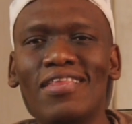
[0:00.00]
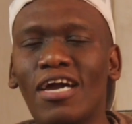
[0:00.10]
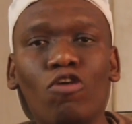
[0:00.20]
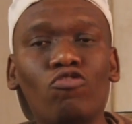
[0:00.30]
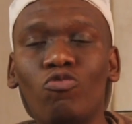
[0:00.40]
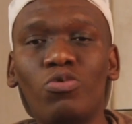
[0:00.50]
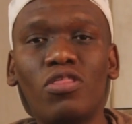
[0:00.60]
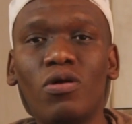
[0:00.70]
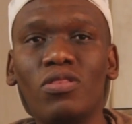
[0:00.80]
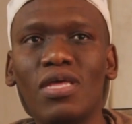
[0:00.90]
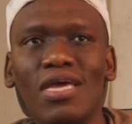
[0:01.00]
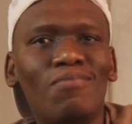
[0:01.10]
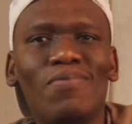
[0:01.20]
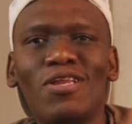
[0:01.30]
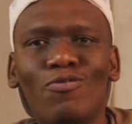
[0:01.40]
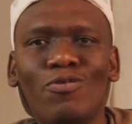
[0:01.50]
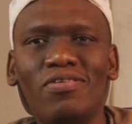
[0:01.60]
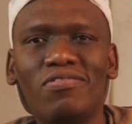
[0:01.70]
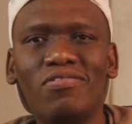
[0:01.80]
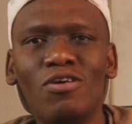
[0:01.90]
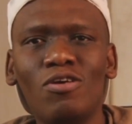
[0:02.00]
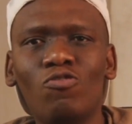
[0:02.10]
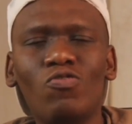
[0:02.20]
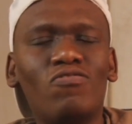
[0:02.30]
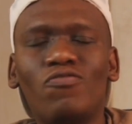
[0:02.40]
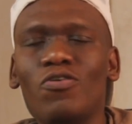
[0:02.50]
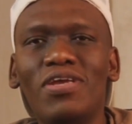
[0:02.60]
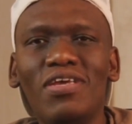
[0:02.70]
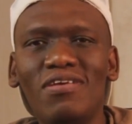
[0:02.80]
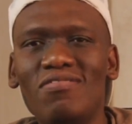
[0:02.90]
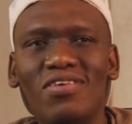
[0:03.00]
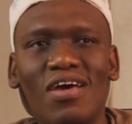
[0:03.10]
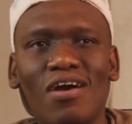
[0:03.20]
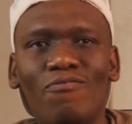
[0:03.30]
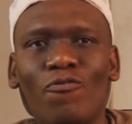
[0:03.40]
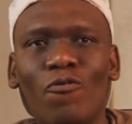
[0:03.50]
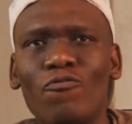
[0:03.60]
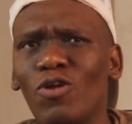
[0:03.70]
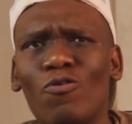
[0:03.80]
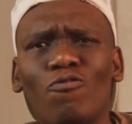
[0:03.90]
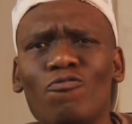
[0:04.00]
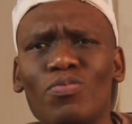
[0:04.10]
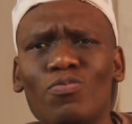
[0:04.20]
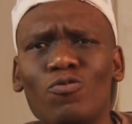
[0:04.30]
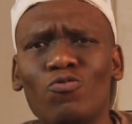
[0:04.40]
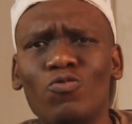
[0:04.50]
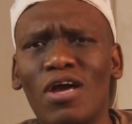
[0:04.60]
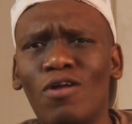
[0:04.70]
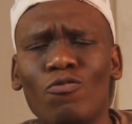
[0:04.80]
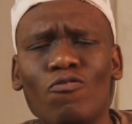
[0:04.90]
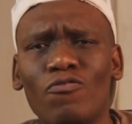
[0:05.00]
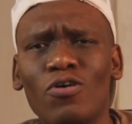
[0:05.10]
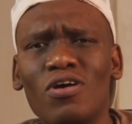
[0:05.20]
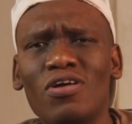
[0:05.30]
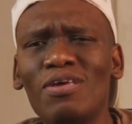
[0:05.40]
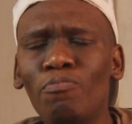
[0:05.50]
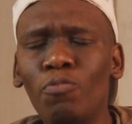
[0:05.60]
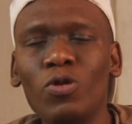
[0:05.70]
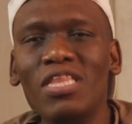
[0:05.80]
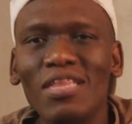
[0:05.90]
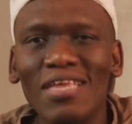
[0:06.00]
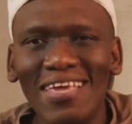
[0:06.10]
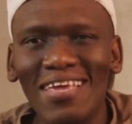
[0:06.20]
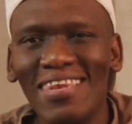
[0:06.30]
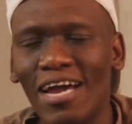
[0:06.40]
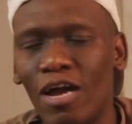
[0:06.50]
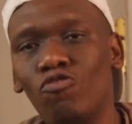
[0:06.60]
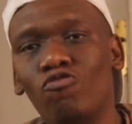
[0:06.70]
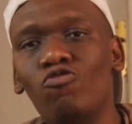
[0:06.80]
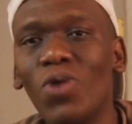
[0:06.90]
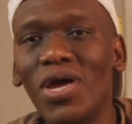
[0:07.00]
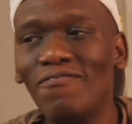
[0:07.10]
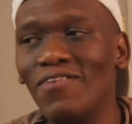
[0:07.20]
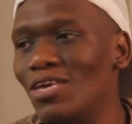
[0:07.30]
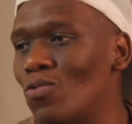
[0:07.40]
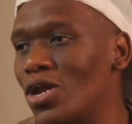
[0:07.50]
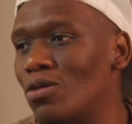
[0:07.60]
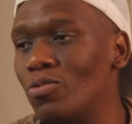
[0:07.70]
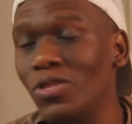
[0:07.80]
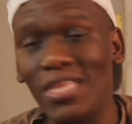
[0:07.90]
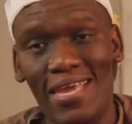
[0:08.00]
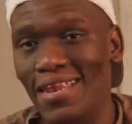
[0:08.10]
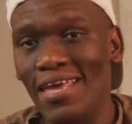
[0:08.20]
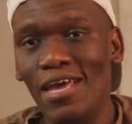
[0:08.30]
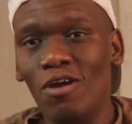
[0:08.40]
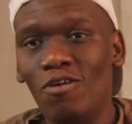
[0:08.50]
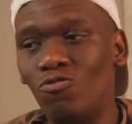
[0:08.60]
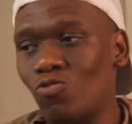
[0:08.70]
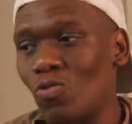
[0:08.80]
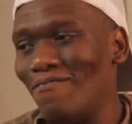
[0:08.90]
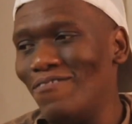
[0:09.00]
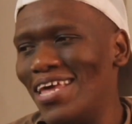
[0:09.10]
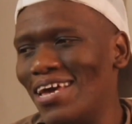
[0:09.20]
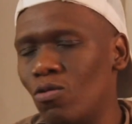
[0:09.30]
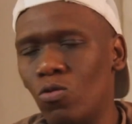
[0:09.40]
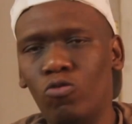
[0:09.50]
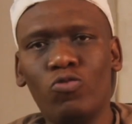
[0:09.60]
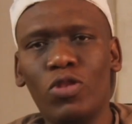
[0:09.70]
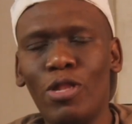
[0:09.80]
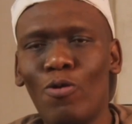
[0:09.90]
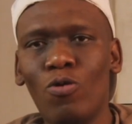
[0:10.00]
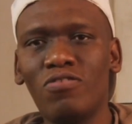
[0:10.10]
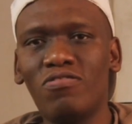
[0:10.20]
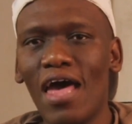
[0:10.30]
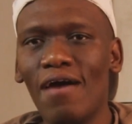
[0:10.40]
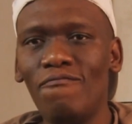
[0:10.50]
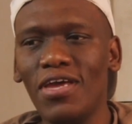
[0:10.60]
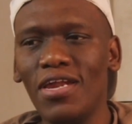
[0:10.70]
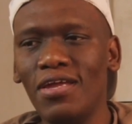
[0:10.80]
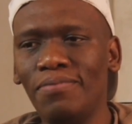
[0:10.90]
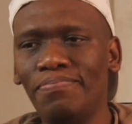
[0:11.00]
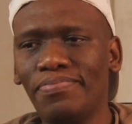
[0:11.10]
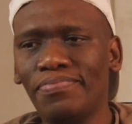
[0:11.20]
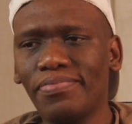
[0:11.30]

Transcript: the country without anybody noticing. So it's very easier for a lot of people to kind of put in the country whatever they want to put in. So I feel like also the laws are very